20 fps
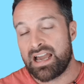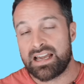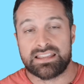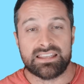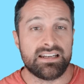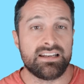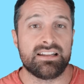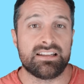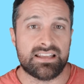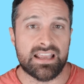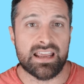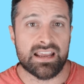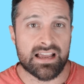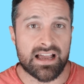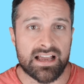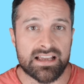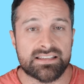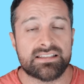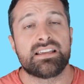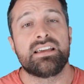At the end of the day,
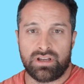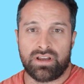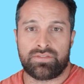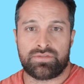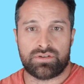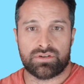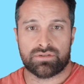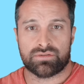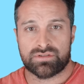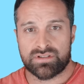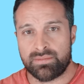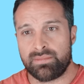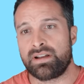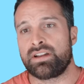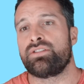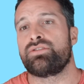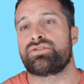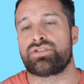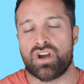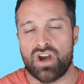guys, if you're
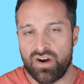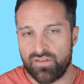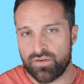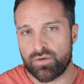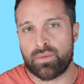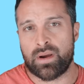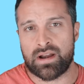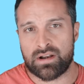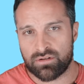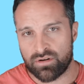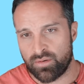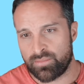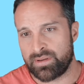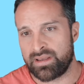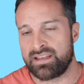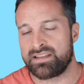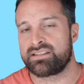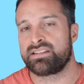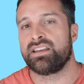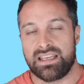somebody who's overweight or
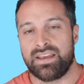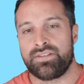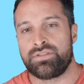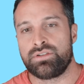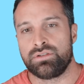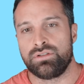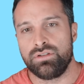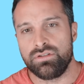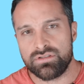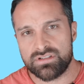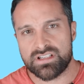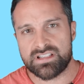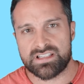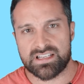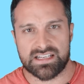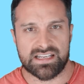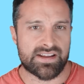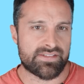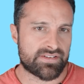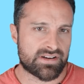obese, if you lose a
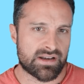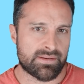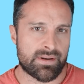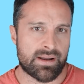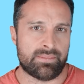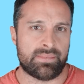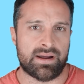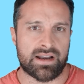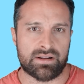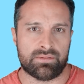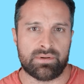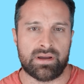significant amount of body